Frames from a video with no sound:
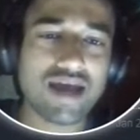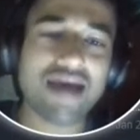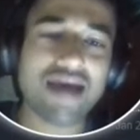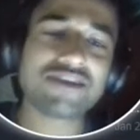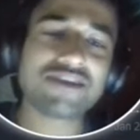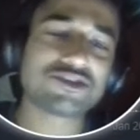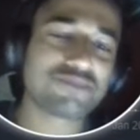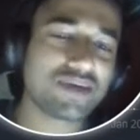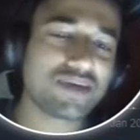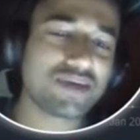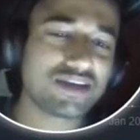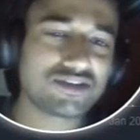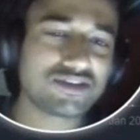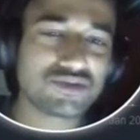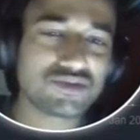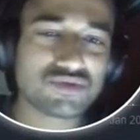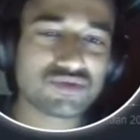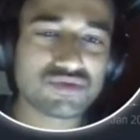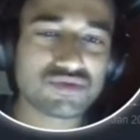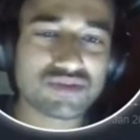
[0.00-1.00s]
its peak, it
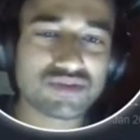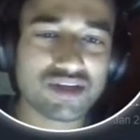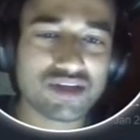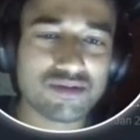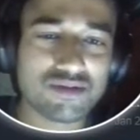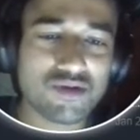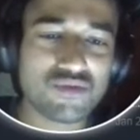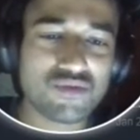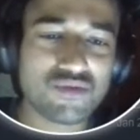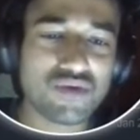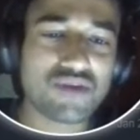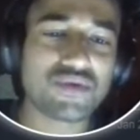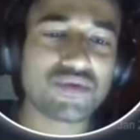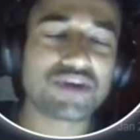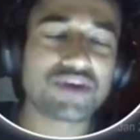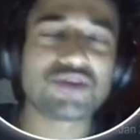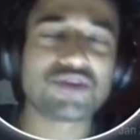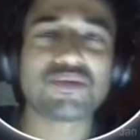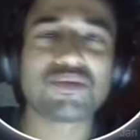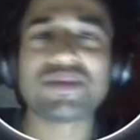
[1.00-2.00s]
used to trade about
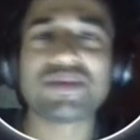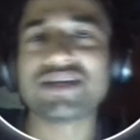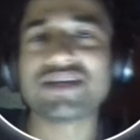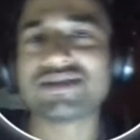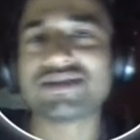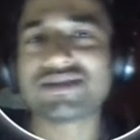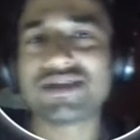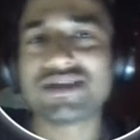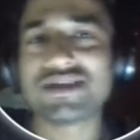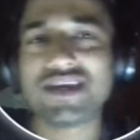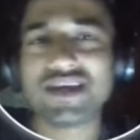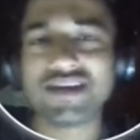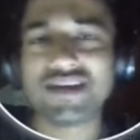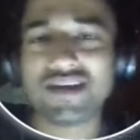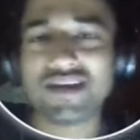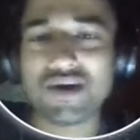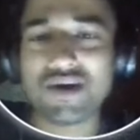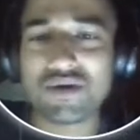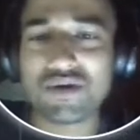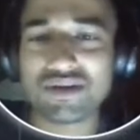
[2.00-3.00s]
120 rupees.
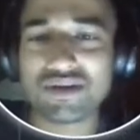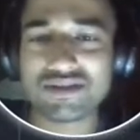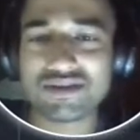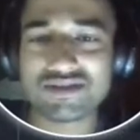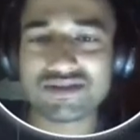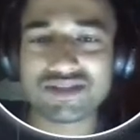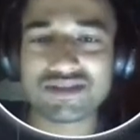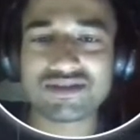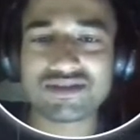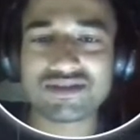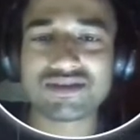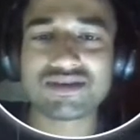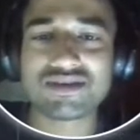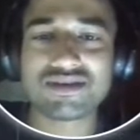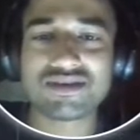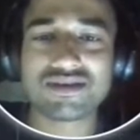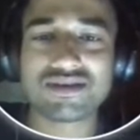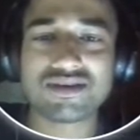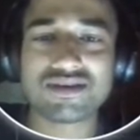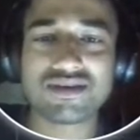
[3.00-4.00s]
Now it's just
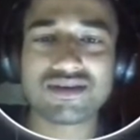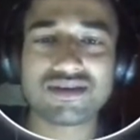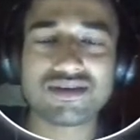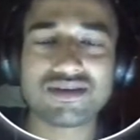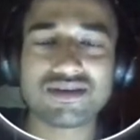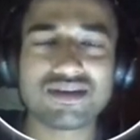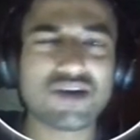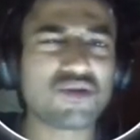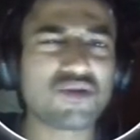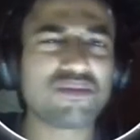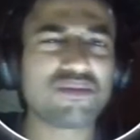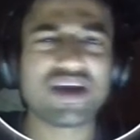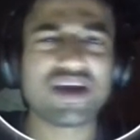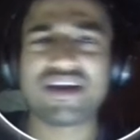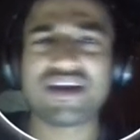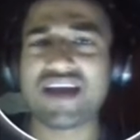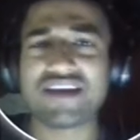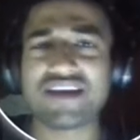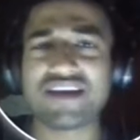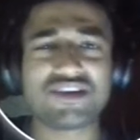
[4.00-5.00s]
down by
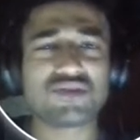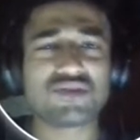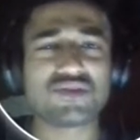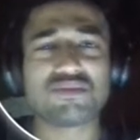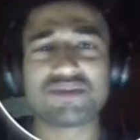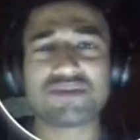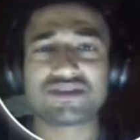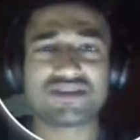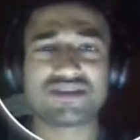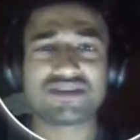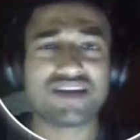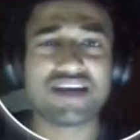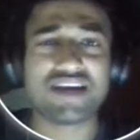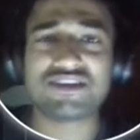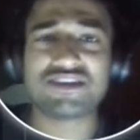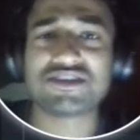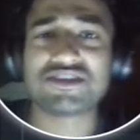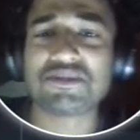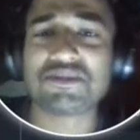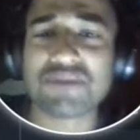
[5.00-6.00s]
92%,
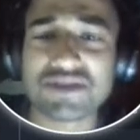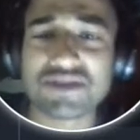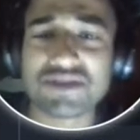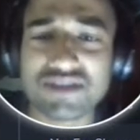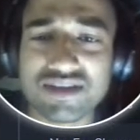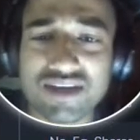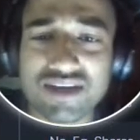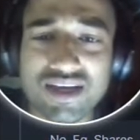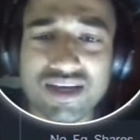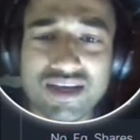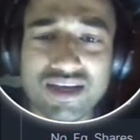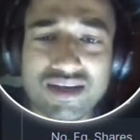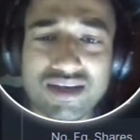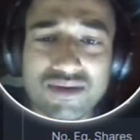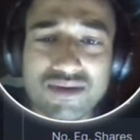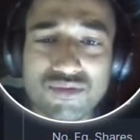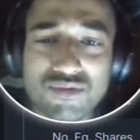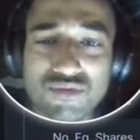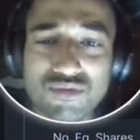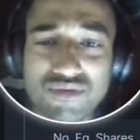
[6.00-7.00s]
93%.
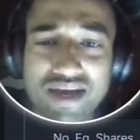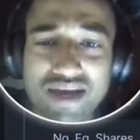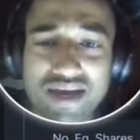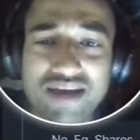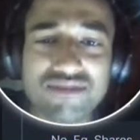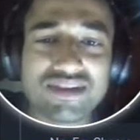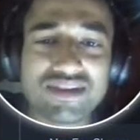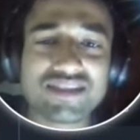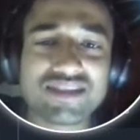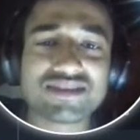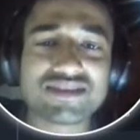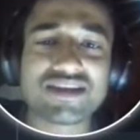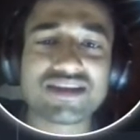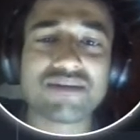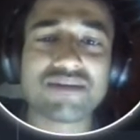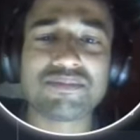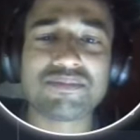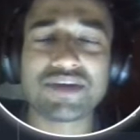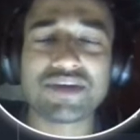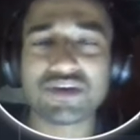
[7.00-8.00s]
Where will this
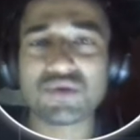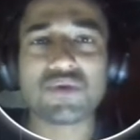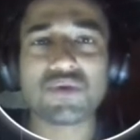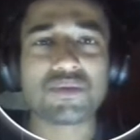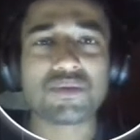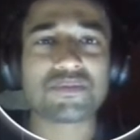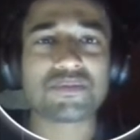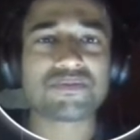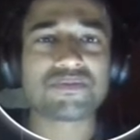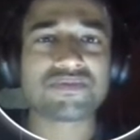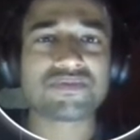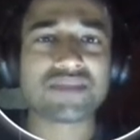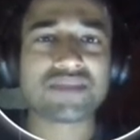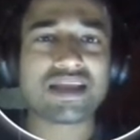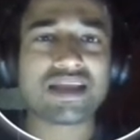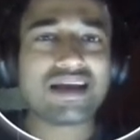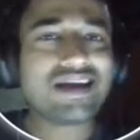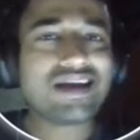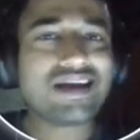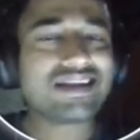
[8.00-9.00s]
company go?
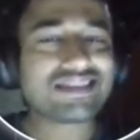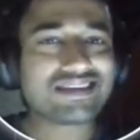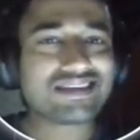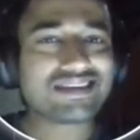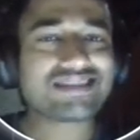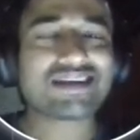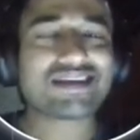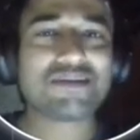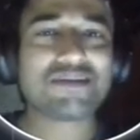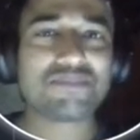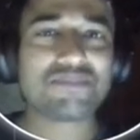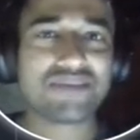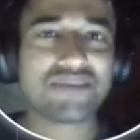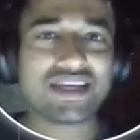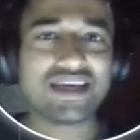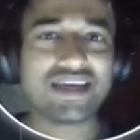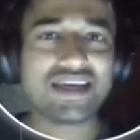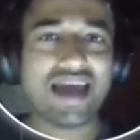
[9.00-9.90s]
This company